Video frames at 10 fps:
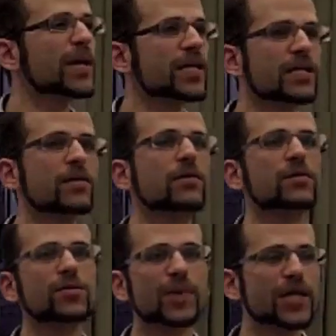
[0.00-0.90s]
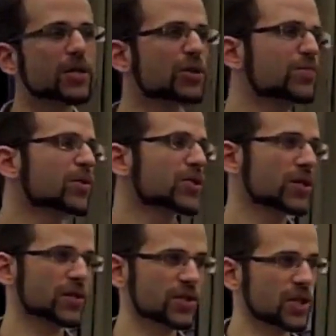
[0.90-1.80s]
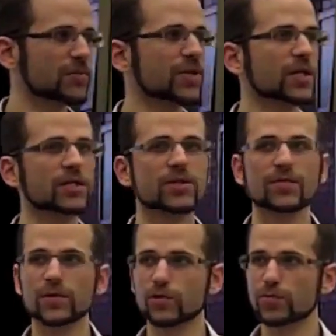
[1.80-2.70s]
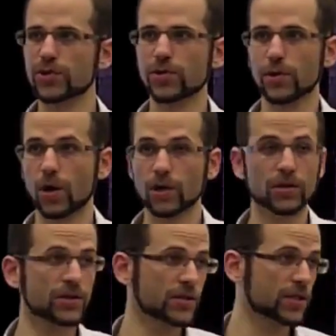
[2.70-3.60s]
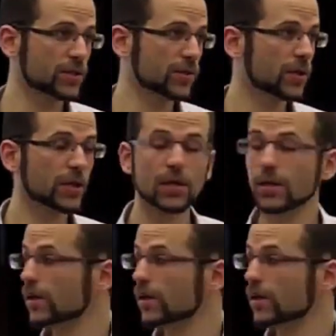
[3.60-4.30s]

many good books on the subject. There's even groups here in Auckland that do it.